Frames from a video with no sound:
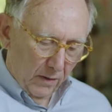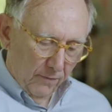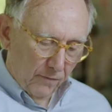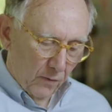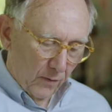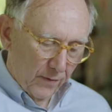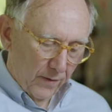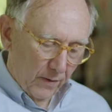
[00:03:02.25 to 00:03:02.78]

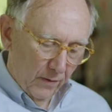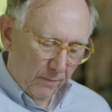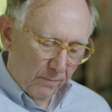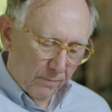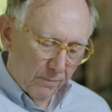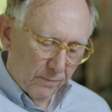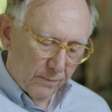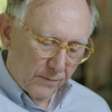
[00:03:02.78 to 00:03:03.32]
for their
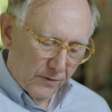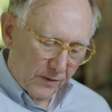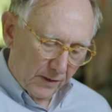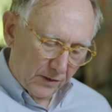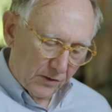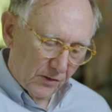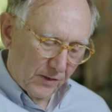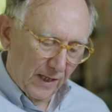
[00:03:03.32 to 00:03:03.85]

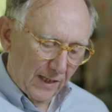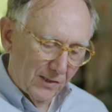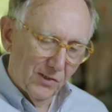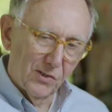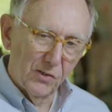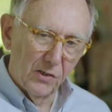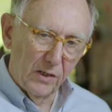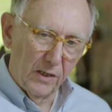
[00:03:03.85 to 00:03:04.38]

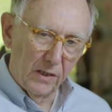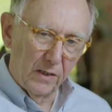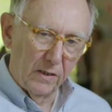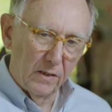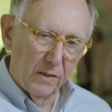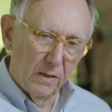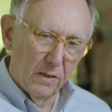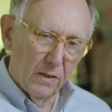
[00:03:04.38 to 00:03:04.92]
success
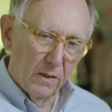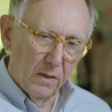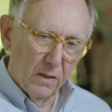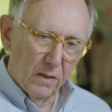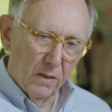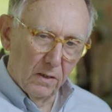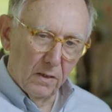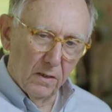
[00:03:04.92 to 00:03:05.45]
in
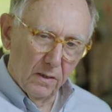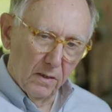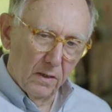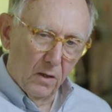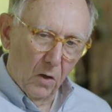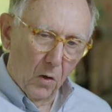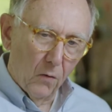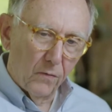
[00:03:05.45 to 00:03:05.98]

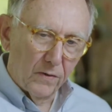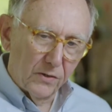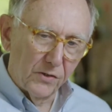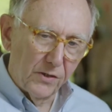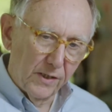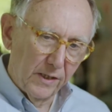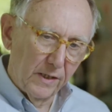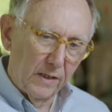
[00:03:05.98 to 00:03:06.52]

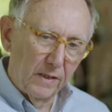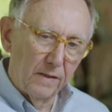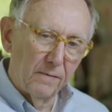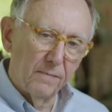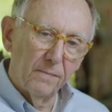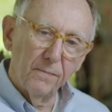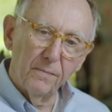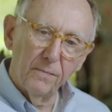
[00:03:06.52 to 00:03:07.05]
overseeing
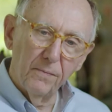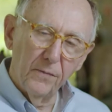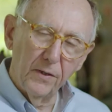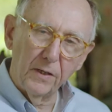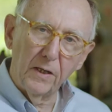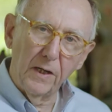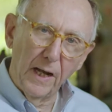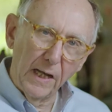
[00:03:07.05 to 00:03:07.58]
the
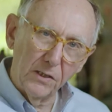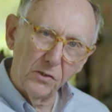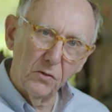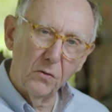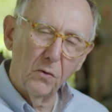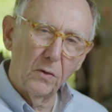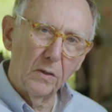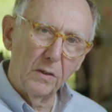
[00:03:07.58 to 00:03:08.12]
cadastre
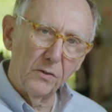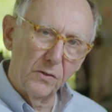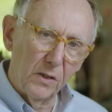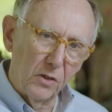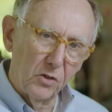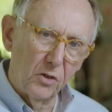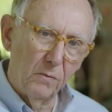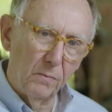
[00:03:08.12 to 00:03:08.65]

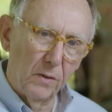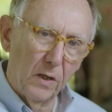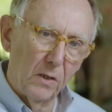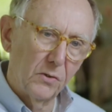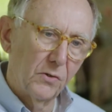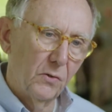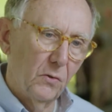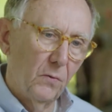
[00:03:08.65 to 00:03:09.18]
organization, but
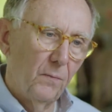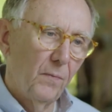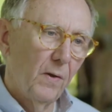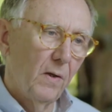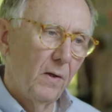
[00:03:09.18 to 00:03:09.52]
also